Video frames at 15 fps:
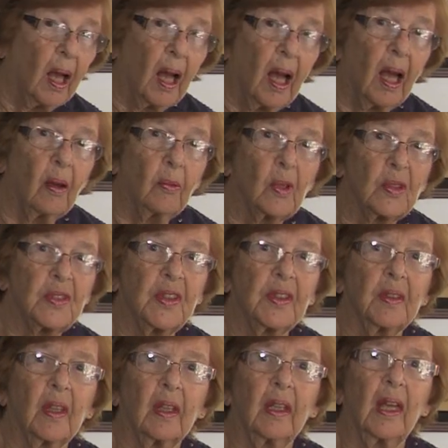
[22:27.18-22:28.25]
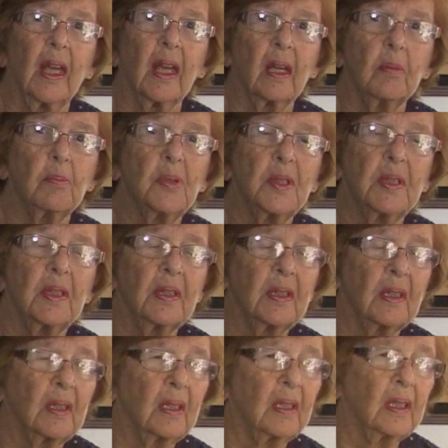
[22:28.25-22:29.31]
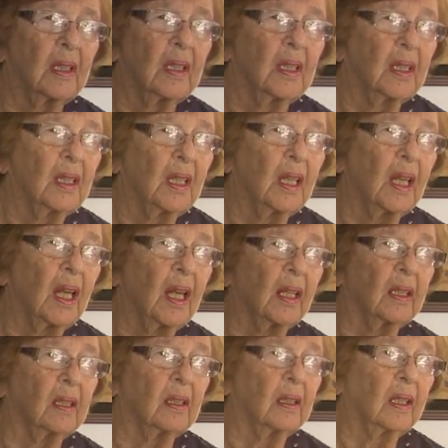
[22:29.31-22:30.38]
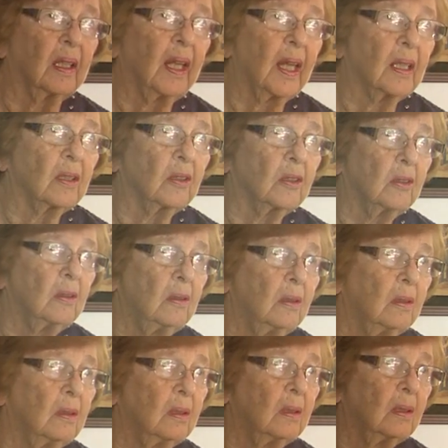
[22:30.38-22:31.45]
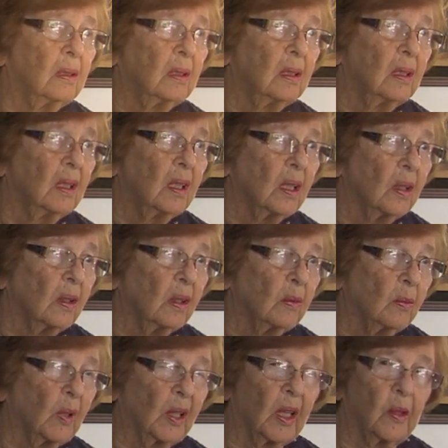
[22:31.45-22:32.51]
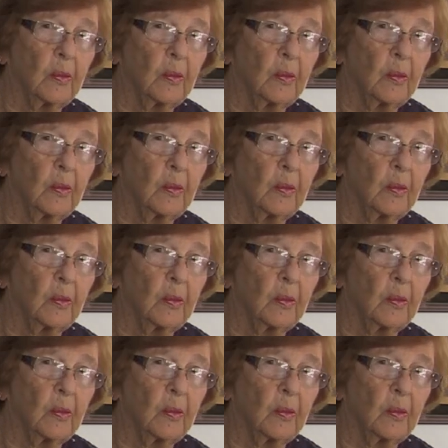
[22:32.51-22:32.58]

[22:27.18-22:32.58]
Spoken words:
I was in the camps and in the ghetto when I